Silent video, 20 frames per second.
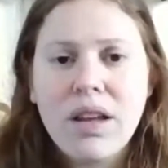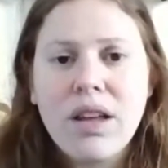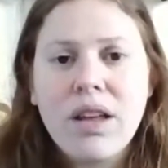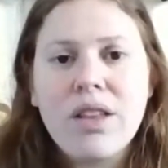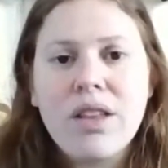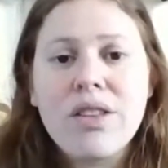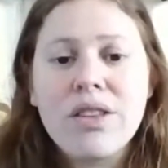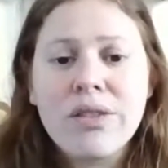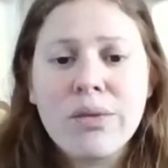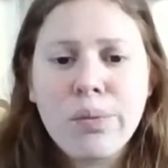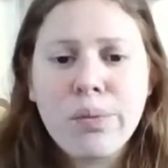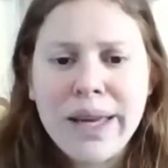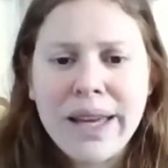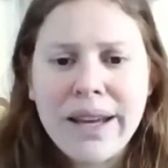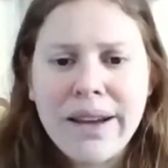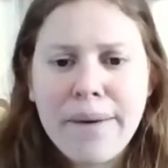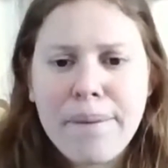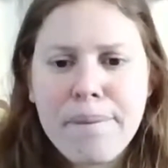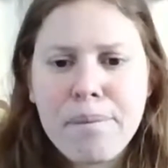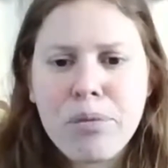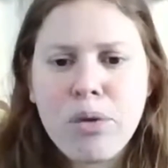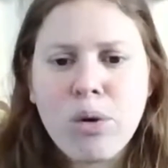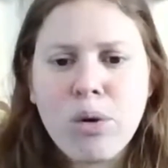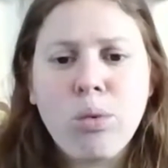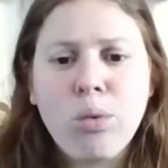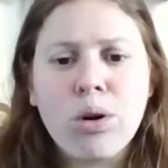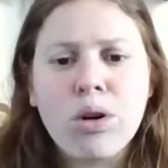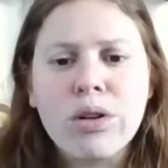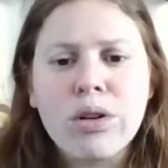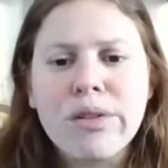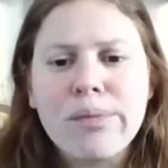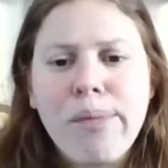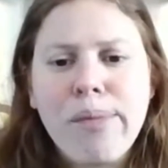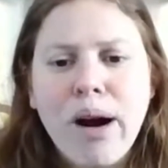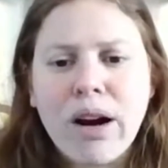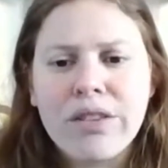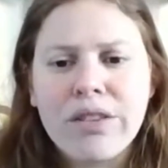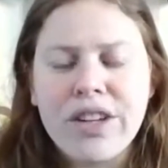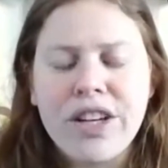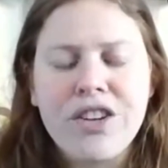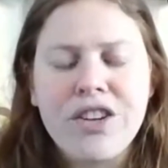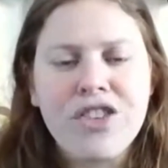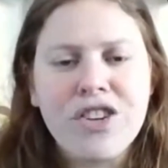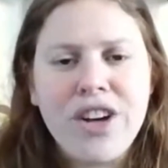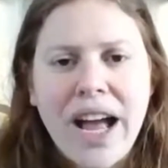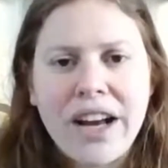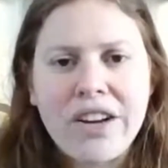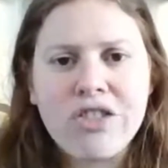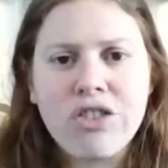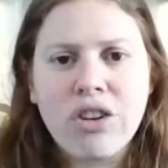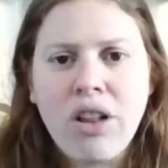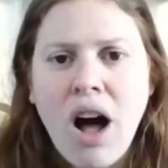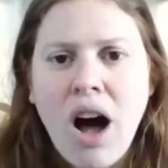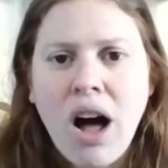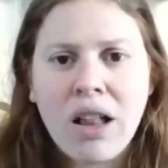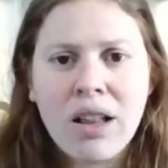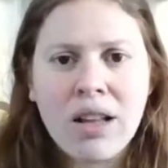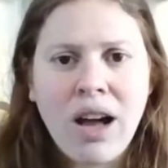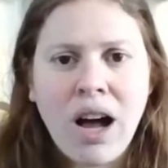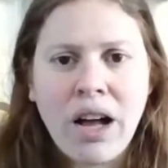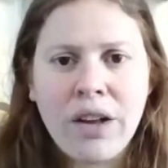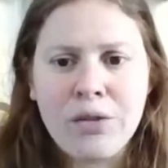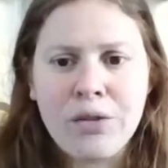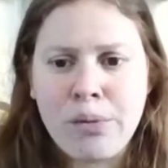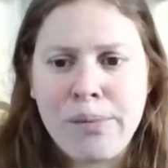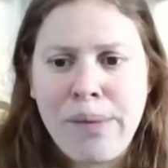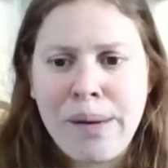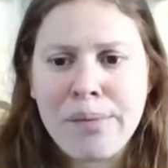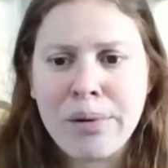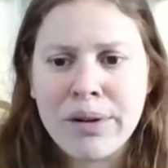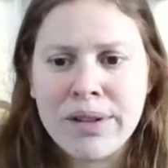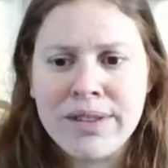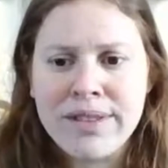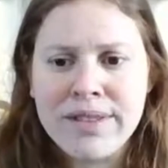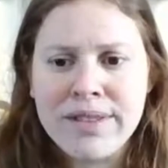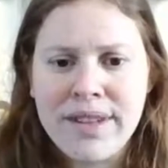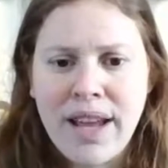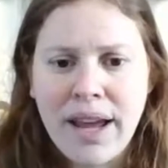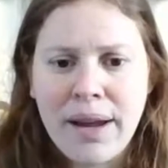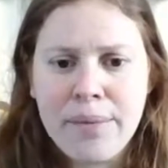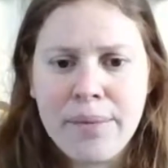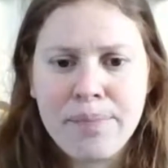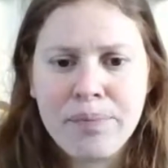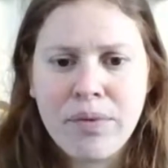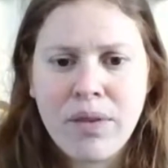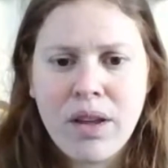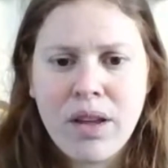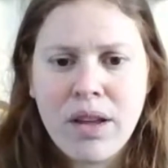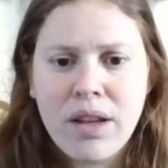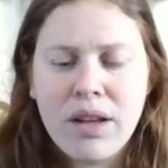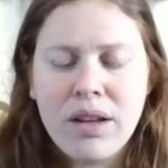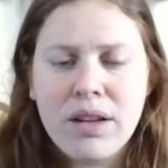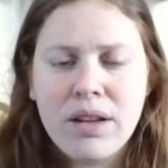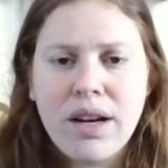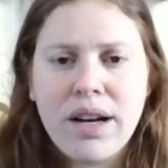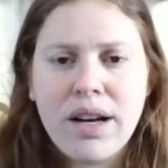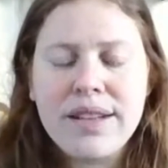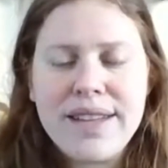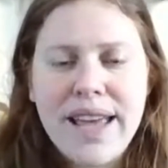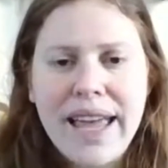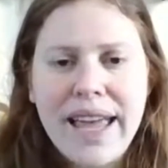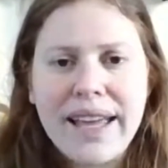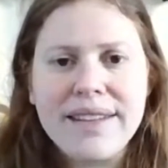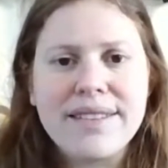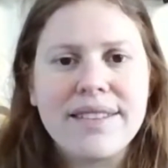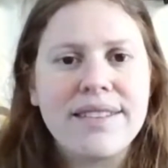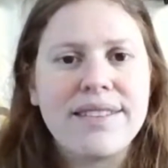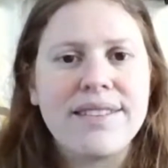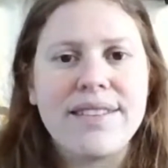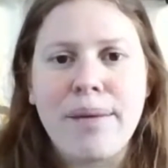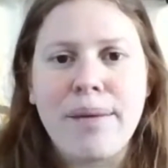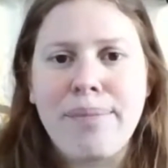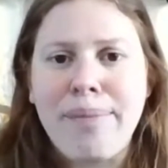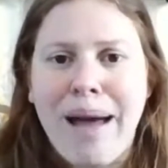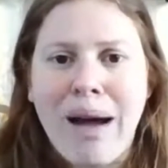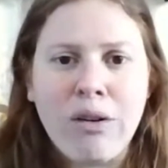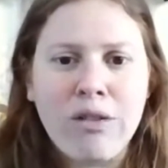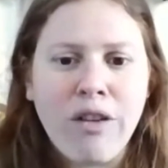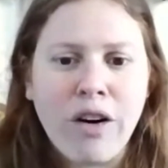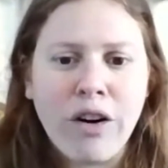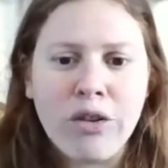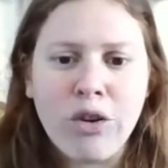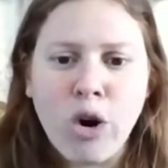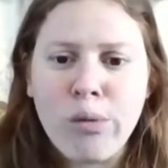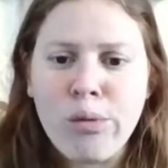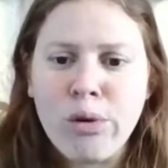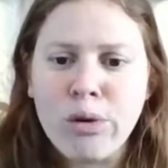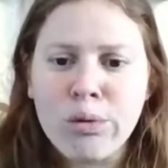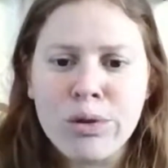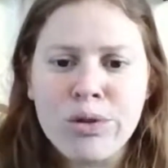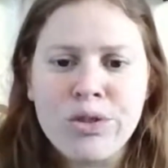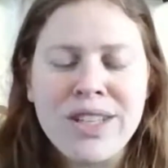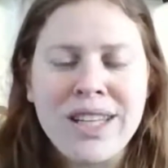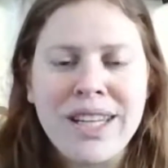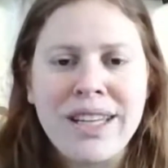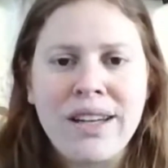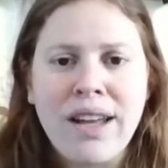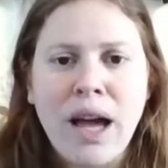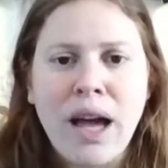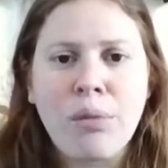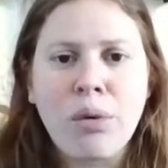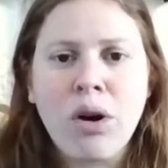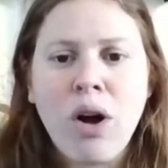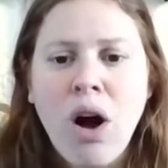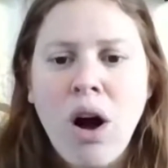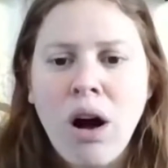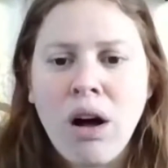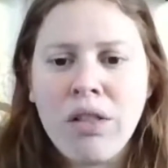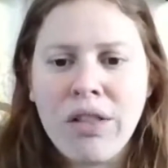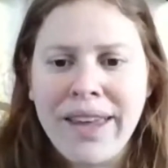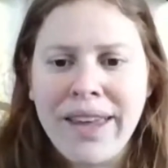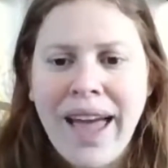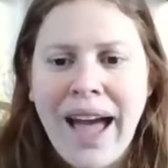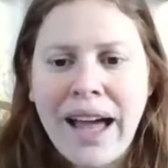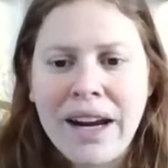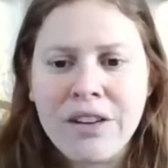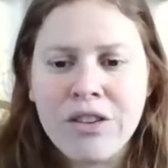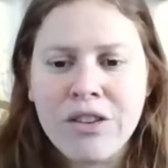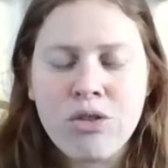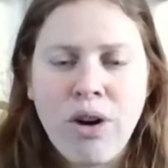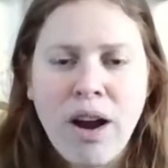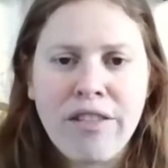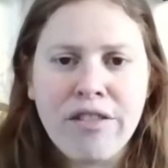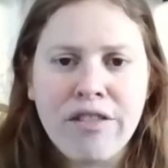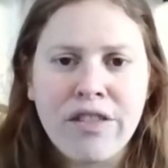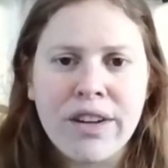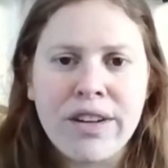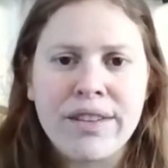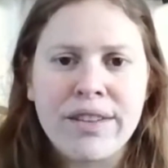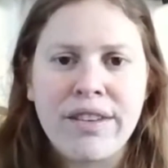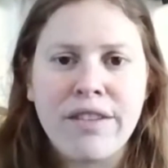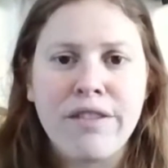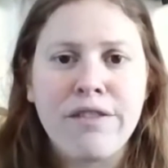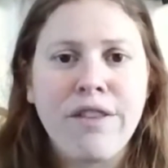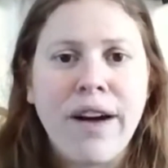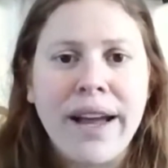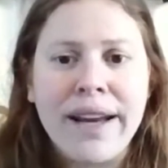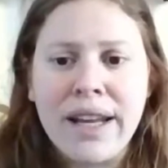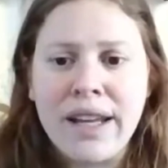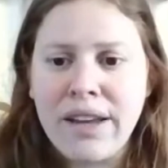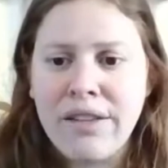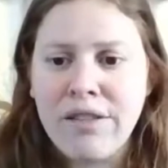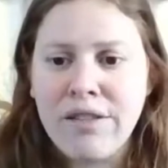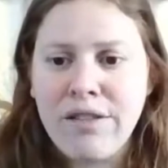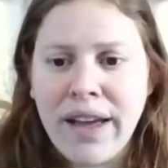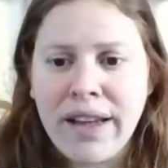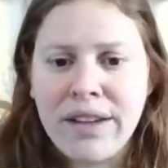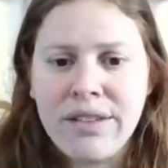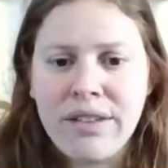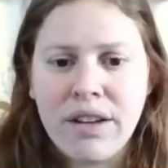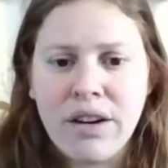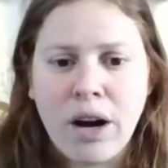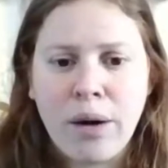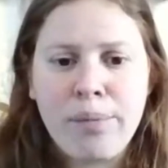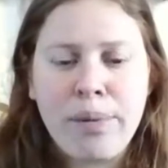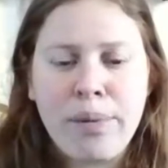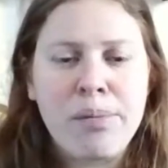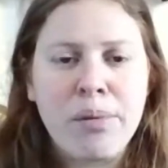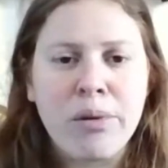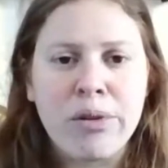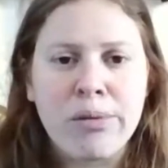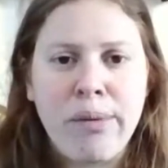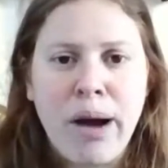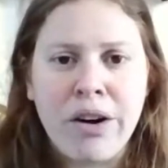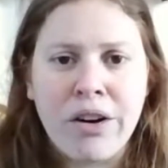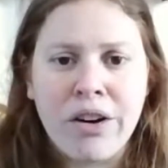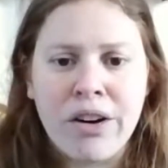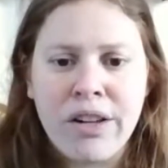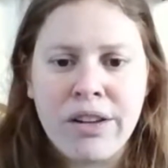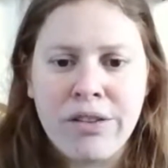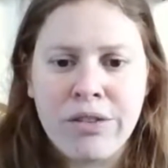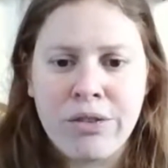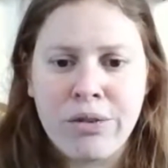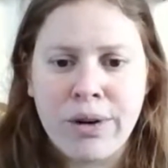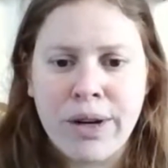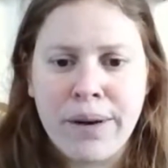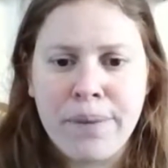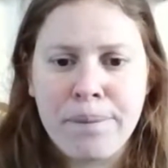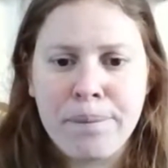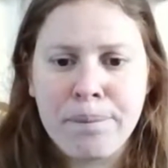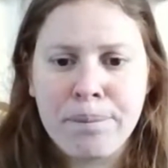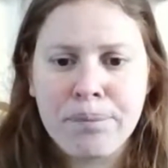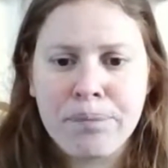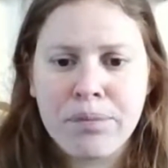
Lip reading: This week, the world marked International Holocaust Remembrance Day, a day to step out of our normal routine and recall the catastrophic, defining event in our people's modern history.